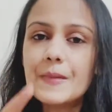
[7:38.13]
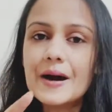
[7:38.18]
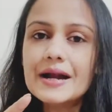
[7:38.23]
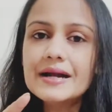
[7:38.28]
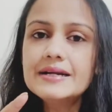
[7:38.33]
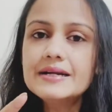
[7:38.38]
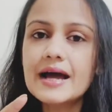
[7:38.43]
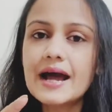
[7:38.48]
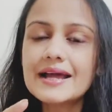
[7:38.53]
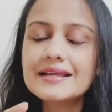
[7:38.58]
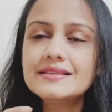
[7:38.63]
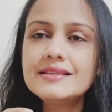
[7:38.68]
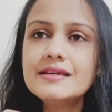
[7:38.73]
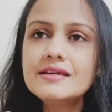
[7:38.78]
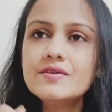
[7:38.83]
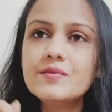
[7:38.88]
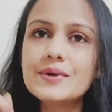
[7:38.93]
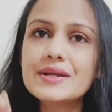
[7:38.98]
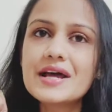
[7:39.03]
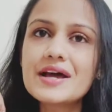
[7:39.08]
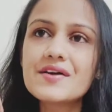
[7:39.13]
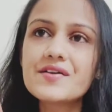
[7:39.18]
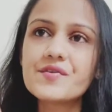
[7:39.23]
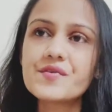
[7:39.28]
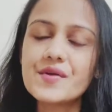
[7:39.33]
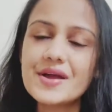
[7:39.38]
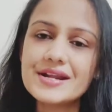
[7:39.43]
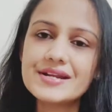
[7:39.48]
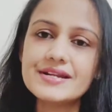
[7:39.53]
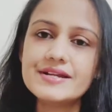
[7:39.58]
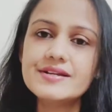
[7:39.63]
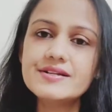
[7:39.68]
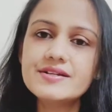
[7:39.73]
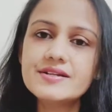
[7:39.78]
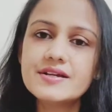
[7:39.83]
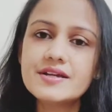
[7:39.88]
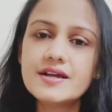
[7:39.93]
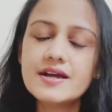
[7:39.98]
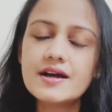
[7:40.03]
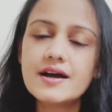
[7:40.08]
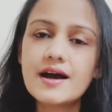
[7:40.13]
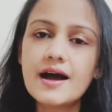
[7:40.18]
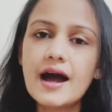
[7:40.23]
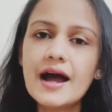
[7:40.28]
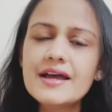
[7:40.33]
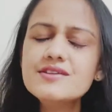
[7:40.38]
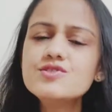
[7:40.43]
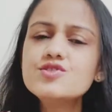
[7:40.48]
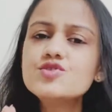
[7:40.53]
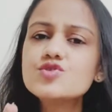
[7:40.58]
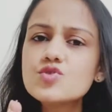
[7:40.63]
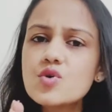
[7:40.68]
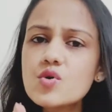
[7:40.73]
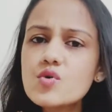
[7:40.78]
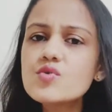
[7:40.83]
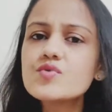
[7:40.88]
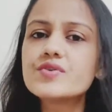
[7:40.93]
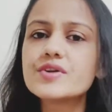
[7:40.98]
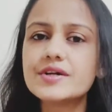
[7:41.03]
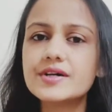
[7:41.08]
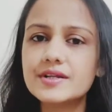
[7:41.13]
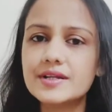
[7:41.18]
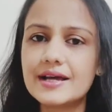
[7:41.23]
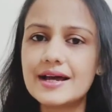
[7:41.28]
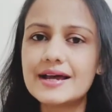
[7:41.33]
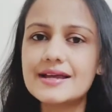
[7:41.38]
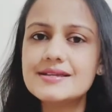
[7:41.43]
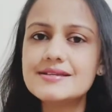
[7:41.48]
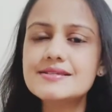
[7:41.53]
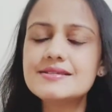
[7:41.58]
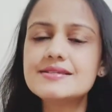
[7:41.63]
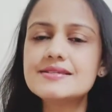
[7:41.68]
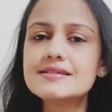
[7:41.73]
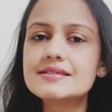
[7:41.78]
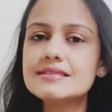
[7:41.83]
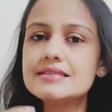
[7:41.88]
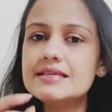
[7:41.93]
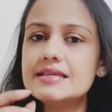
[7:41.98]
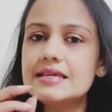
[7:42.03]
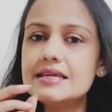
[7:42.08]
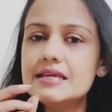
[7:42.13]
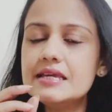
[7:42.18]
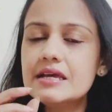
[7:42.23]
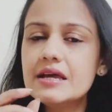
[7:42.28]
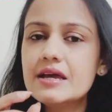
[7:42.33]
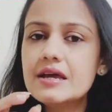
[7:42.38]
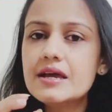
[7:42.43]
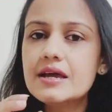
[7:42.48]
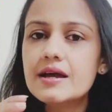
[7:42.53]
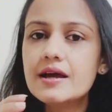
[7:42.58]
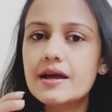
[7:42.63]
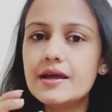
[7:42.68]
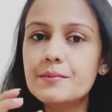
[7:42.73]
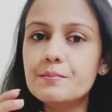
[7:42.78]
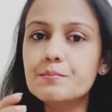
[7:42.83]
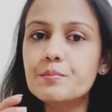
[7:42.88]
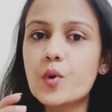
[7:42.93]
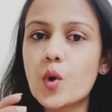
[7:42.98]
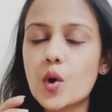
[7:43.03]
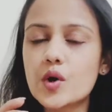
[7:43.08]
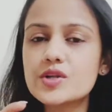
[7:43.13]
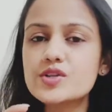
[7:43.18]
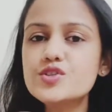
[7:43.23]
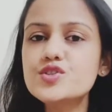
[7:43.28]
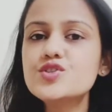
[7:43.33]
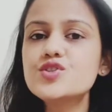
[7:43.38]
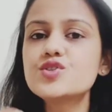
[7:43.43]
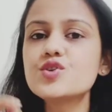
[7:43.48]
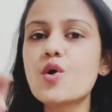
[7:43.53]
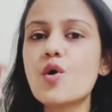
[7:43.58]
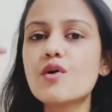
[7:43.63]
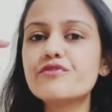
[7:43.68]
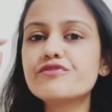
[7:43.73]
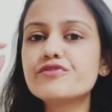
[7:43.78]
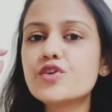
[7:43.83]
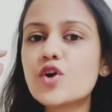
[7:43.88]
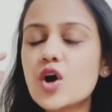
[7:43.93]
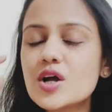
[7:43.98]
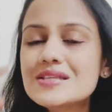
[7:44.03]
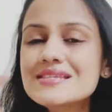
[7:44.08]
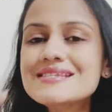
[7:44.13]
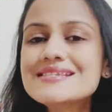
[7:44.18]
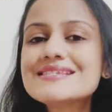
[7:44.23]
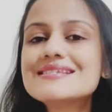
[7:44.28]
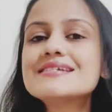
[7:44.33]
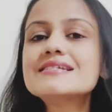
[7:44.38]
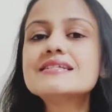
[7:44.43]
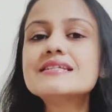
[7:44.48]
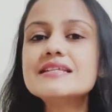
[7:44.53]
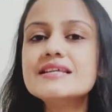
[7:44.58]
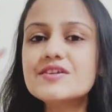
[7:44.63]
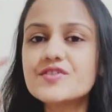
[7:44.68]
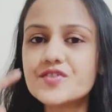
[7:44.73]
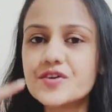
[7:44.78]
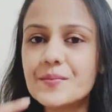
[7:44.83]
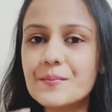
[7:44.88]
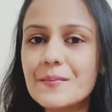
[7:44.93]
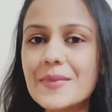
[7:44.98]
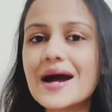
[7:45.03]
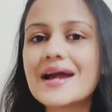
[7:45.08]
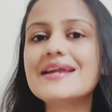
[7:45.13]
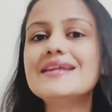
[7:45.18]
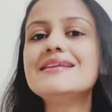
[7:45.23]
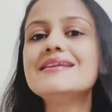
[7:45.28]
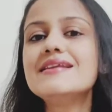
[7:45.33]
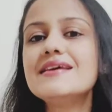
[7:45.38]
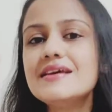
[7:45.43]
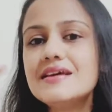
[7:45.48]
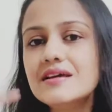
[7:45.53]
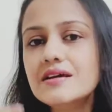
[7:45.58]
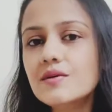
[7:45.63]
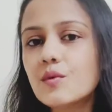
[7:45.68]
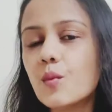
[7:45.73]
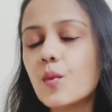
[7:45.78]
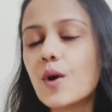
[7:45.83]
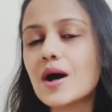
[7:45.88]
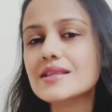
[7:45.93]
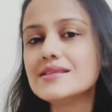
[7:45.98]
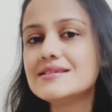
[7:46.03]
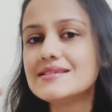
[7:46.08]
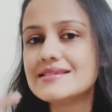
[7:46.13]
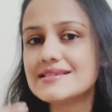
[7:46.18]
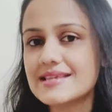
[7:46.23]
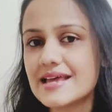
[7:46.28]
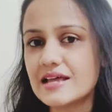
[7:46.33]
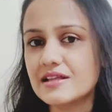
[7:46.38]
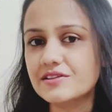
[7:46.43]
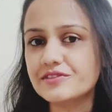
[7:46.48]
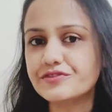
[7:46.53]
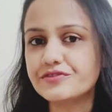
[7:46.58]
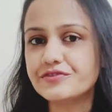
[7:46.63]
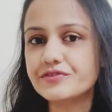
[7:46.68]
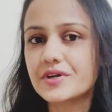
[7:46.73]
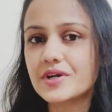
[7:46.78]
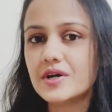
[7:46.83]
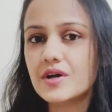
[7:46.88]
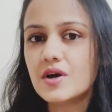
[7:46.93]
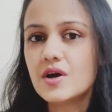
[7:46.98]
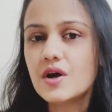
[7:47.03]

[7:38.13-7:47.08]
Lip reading: But I think when I read it, I so realized the importance of constantly reminding oneself,